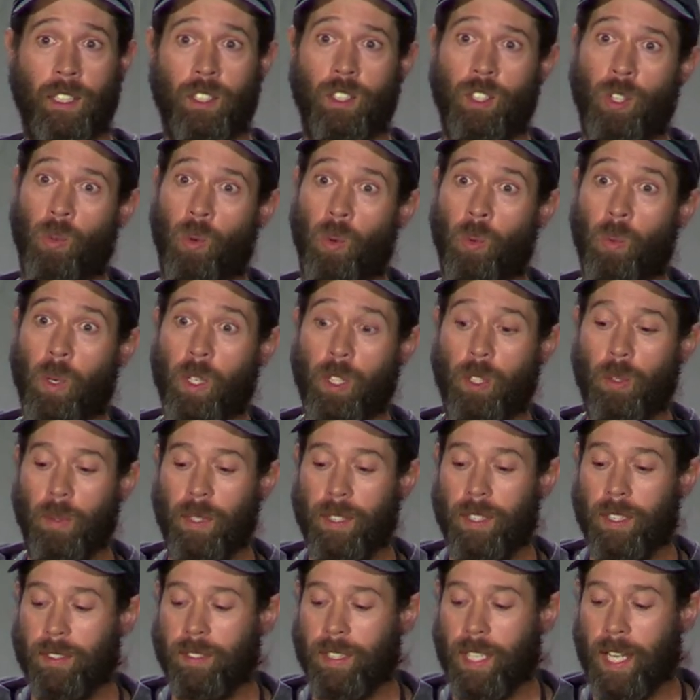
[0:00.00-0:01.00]
So we're working with
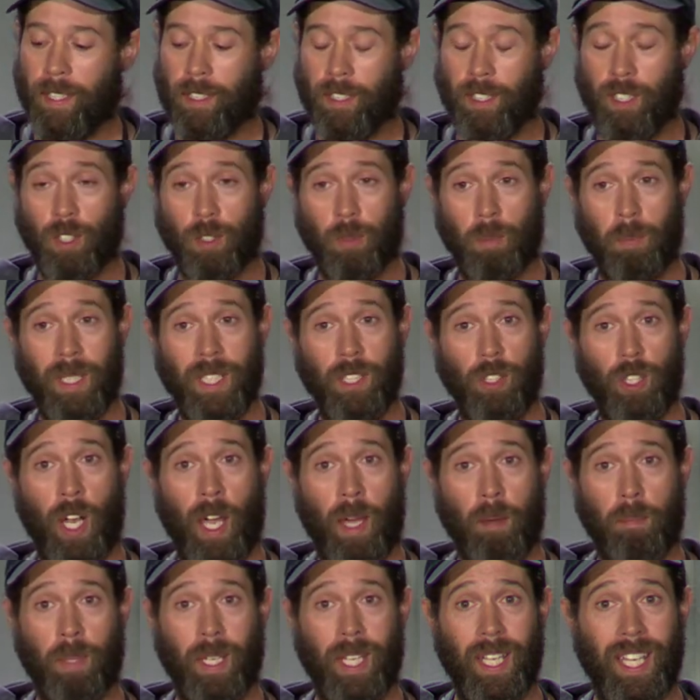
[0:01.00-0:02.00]
this text-to-speech
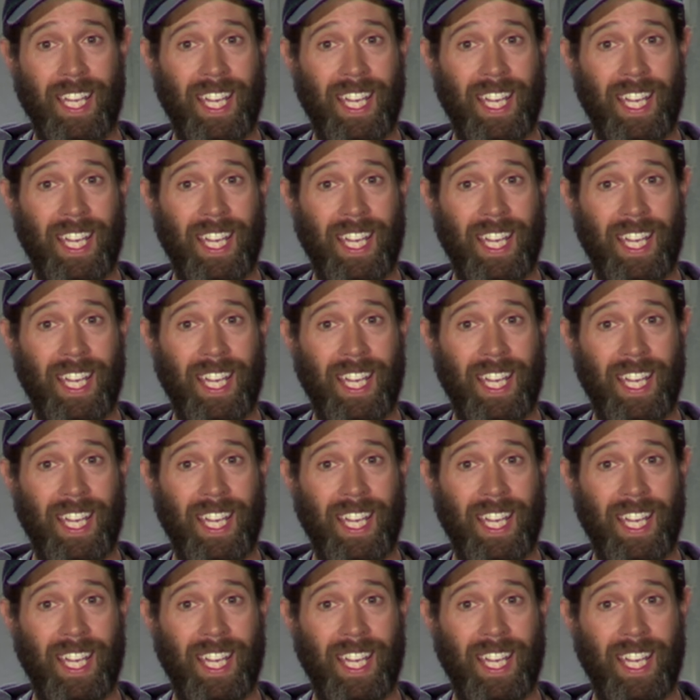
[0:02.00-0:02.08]
app,